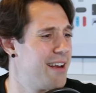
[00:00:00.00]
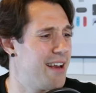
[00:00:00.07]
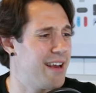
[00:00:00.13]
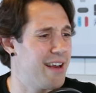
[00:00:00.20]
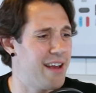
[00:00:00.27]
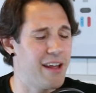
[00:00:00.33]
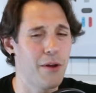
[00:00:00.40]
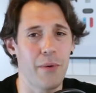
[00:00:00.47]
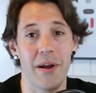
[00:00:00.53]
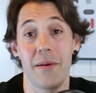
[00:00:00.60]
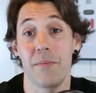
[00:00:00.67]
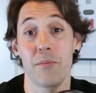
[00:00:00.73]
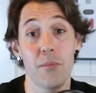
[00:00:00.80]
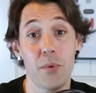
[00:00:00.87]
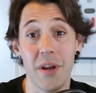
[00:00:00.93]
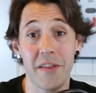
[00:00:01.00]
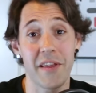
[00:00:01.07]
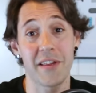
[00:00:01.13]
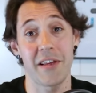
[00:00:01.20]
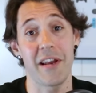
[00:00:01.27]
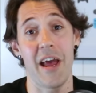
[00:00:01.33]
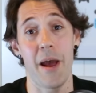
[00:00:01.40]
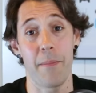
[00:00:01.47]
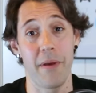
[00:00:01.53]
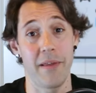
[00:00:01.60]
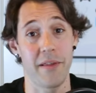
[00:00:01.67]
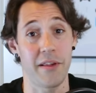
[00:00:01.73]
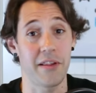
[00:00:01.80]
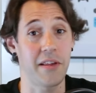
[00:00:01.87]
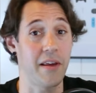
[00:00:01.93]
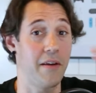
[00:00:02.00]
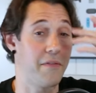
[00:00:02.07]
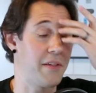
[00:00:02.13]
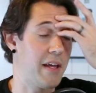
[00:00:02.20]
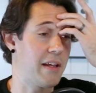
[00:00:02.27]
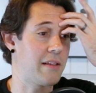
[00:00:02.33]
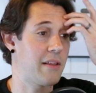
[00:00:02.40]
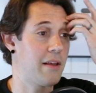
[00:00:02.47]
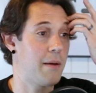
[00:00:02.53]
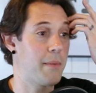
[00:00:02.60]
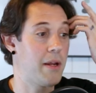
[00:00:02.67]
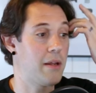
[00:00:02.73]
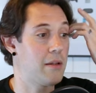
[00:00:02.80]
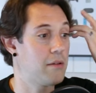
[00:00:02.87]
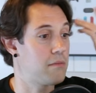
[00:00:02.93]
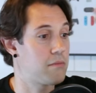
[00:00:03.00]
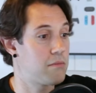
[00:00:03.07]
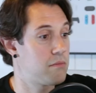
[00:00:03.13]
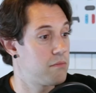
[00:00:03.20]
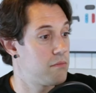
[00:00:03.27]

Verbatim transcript: Anyway, what do you think is going to happen at this skiff? Like, I mean,